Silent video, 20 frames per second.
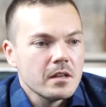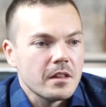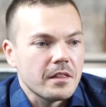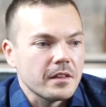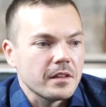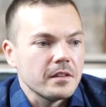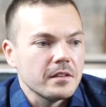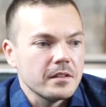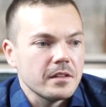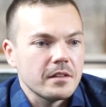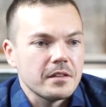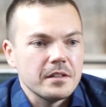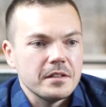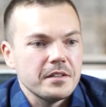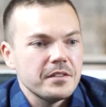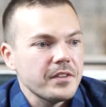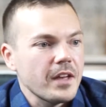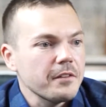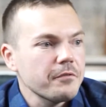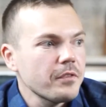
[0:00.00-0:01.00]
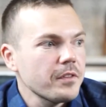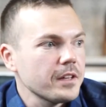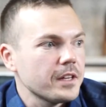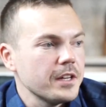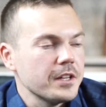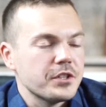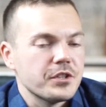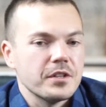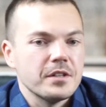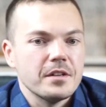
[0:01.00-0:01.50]
The design for the
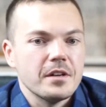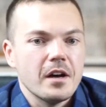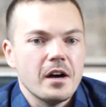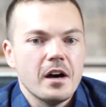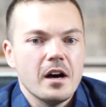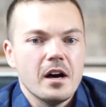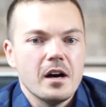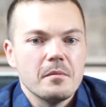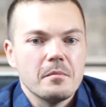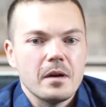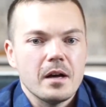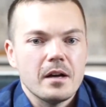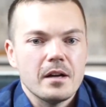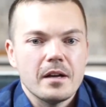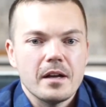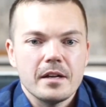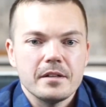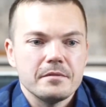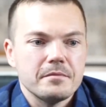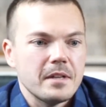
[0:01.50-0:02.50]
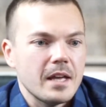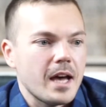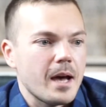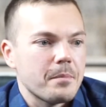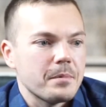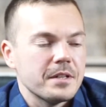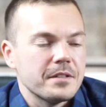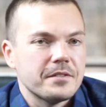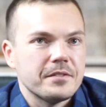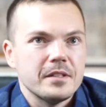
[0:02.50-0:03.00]
kitchen, I
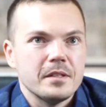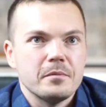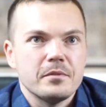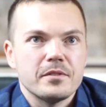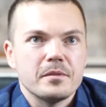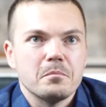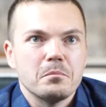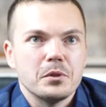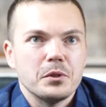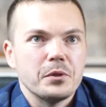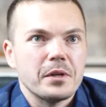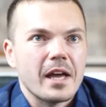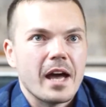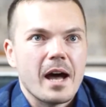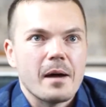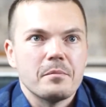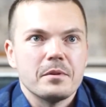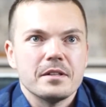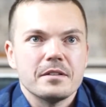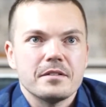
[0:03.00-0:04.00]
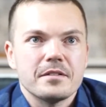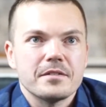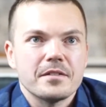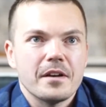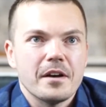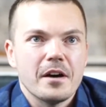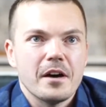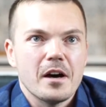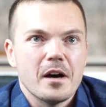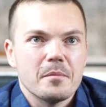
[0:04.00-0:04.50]
happened to see some blue
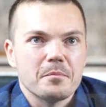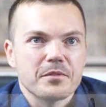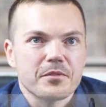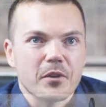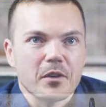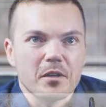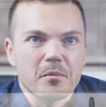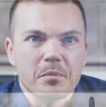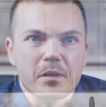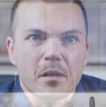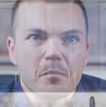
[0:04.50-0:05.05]
cabinets starting to